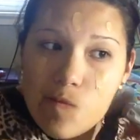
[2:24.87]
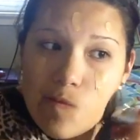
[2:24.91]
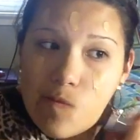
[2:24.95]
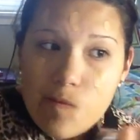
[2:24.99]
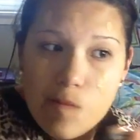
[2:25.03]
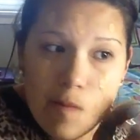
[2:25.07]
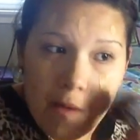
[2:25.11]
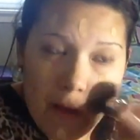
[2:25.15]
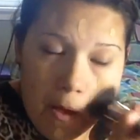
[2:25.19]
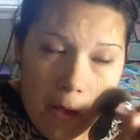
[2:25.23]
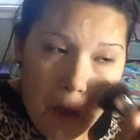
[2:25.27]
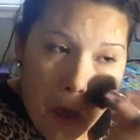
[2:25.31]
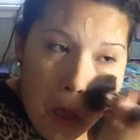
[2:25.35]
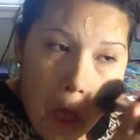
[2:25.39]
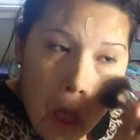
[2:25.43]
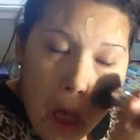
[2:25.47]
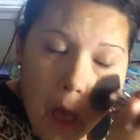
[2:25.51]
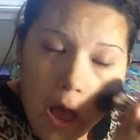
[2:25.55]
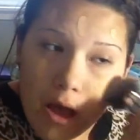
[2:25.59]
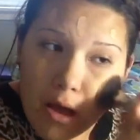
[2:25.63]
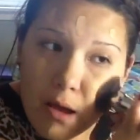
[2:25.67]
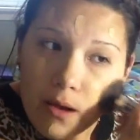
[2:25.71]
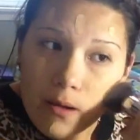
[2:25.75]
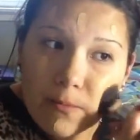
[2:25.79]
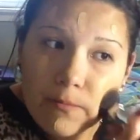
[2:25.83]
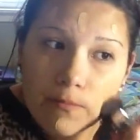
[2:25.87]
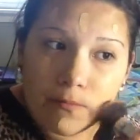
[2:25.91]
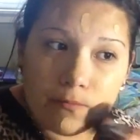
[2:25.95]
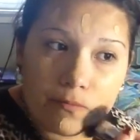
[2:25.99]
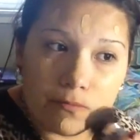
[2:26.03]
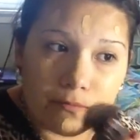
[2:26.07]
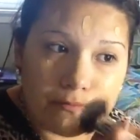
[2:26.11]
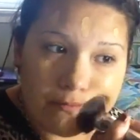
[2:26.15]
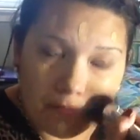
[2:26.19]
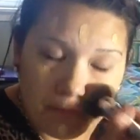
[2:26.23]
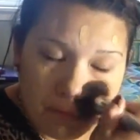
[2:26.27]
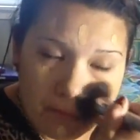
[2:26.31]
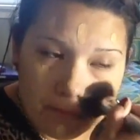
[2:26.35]
I really like this
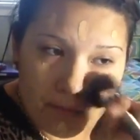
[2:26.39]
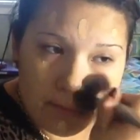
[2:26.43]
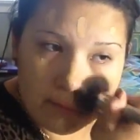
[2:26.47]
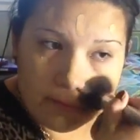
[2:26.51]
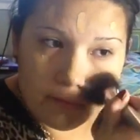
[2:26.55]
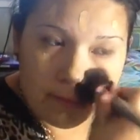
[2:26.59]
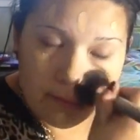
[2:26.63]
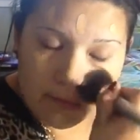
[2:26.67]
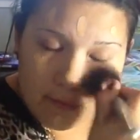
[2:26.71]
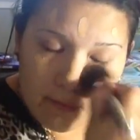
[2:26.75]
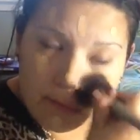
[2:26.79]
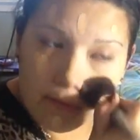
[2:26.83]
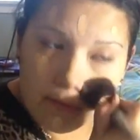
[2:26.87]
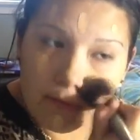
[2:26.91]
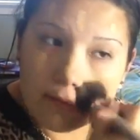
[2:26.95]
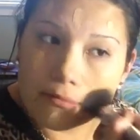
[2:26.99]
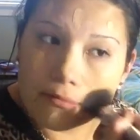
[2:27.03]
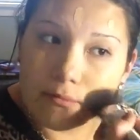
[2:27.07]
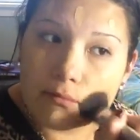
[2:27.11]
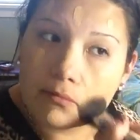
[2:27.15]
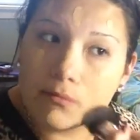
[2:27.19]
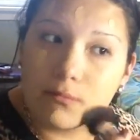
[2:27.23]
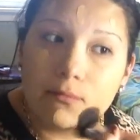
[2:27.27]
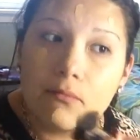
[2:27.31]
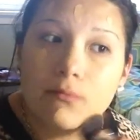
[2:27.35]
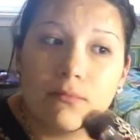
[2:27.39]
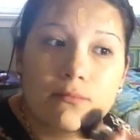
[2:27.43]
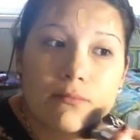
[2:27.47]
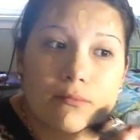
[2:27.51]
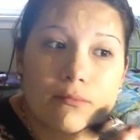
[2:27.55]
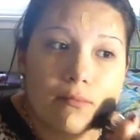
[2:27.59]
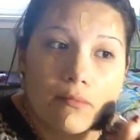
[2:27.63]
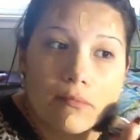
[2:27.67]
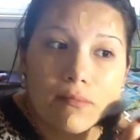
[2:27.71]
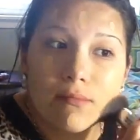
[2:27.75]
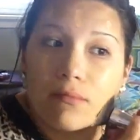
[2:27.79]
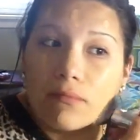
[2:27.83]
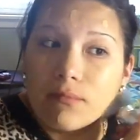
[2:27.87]
foundation. It's
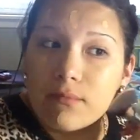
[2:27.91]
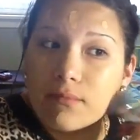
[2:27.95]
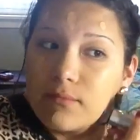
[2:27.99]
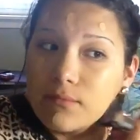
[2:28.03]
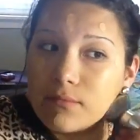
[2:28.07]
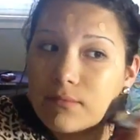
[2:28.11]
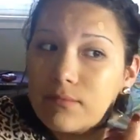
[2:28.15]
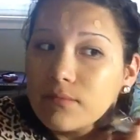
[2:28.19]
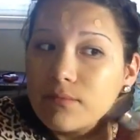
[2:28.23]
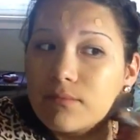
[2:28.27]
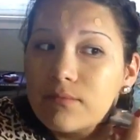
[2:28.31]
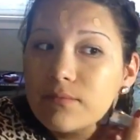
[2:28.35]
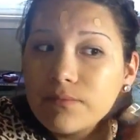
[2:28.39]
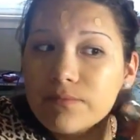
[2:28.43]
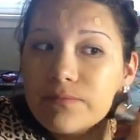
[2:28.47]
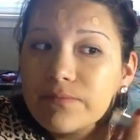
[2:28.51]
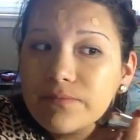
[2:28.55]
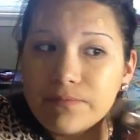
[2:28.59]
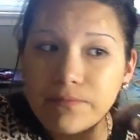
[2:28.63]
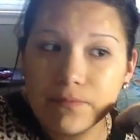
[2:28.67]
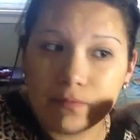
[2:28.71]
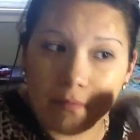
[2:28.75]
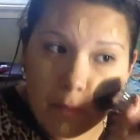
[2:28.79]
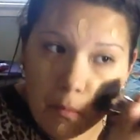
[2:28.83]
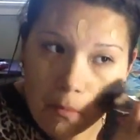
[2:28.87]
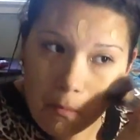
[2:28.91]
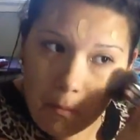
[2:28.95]
extremely full coverage.